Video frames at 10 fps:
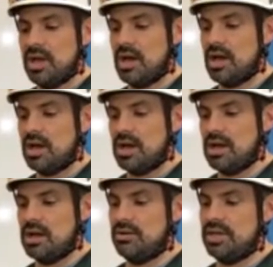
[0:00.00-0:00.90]

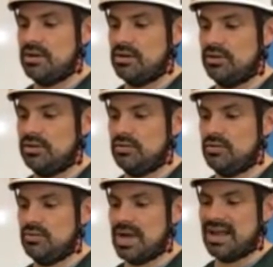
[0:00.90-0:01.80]
uh, here I'll
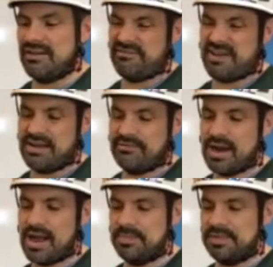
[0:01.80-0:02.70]
do, I got five
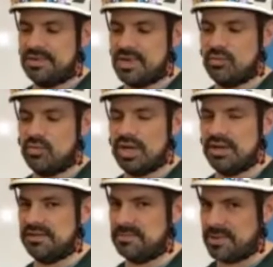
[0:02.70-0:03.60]
wraps and we're gonna
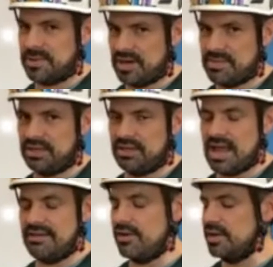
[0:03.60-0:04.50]
experiment
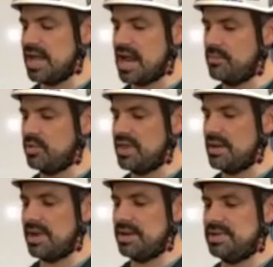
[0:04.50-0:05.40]
live on camera.
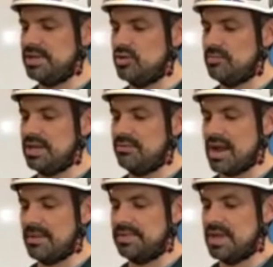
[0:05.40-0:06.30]
That might be too many
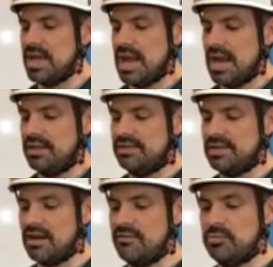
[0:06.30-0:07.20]
wraps. And
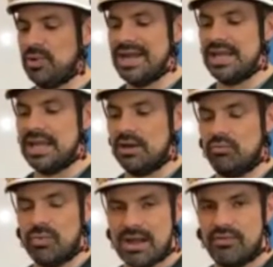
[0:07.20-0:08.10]
instead of braiding it
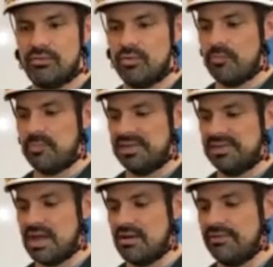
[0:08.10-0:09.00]
around the rope
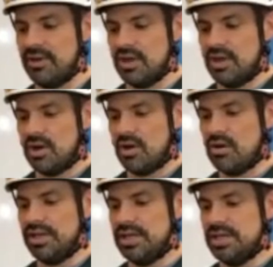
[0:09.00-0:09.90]
itself,
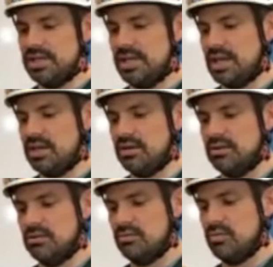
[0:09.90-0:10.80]
all he did
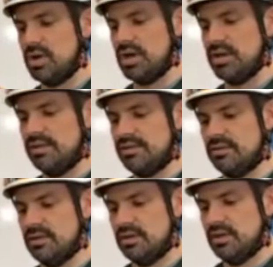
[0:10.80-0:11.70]
was
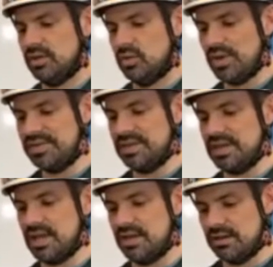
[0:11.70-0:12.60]
twisted it,